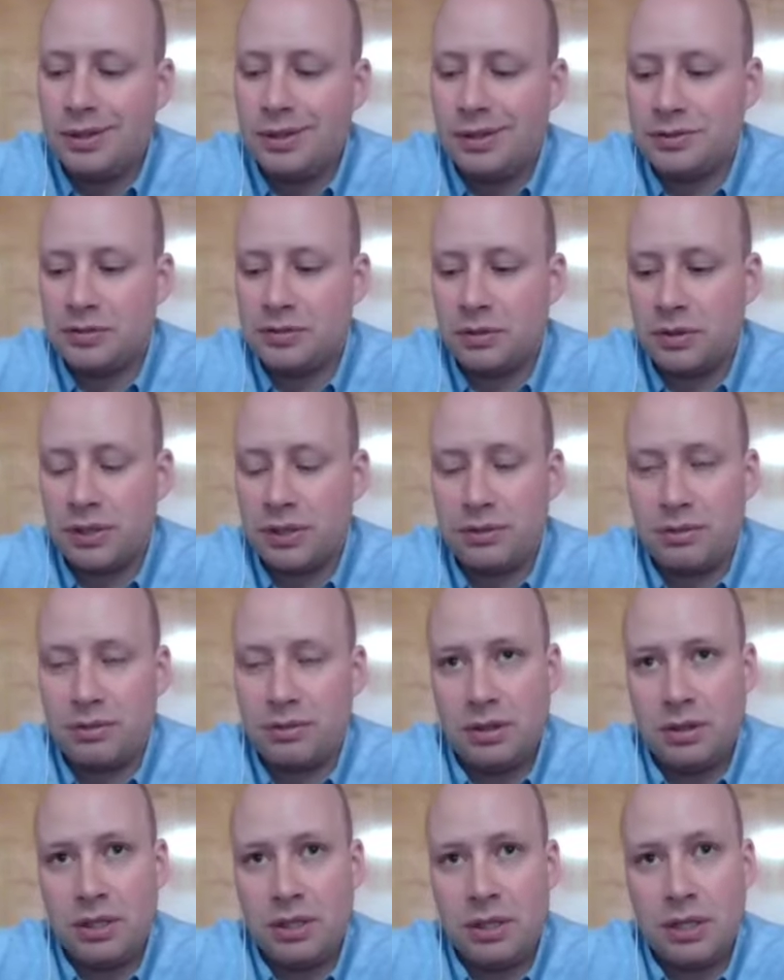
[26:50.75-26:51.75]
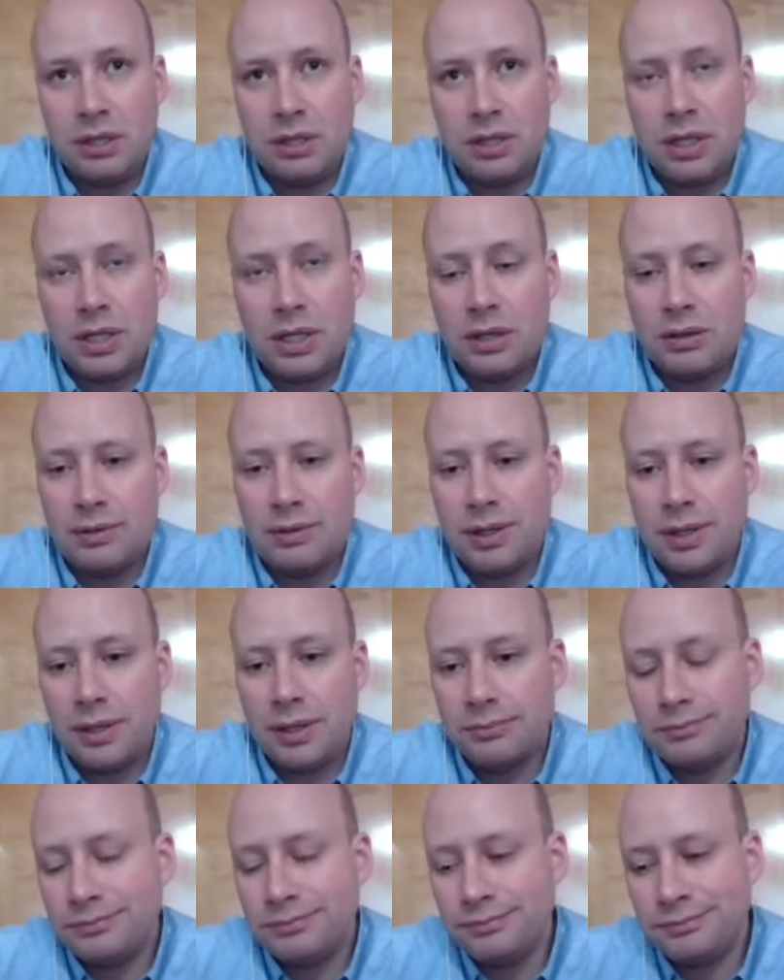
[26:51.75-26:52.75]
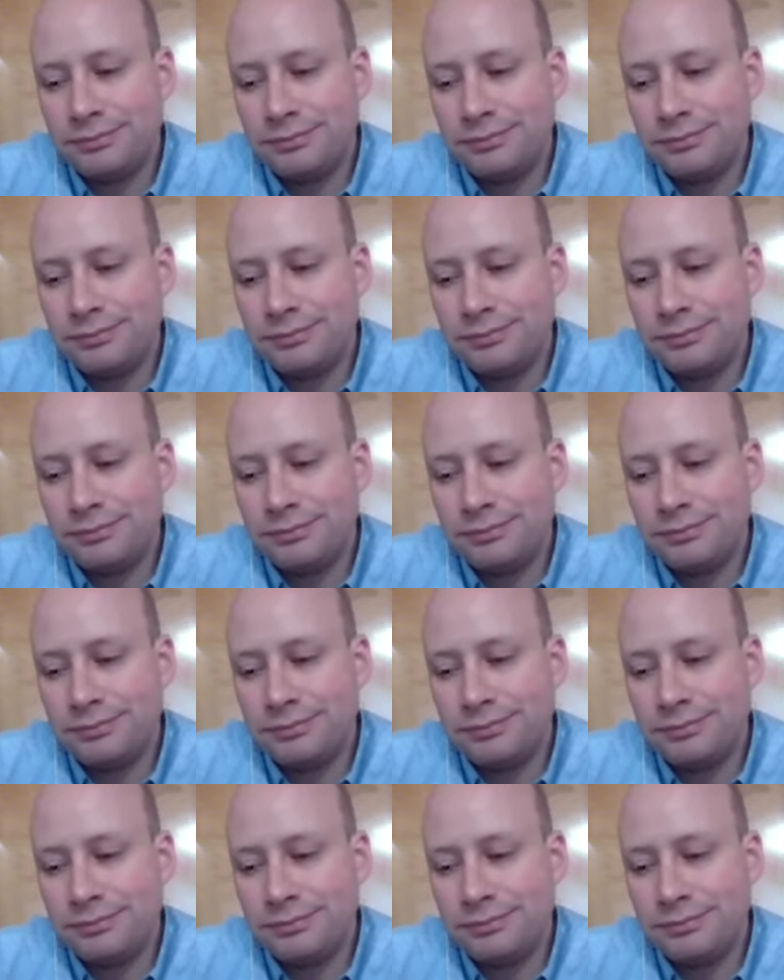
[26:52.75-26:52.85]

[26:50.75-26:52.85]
And so I think getting that that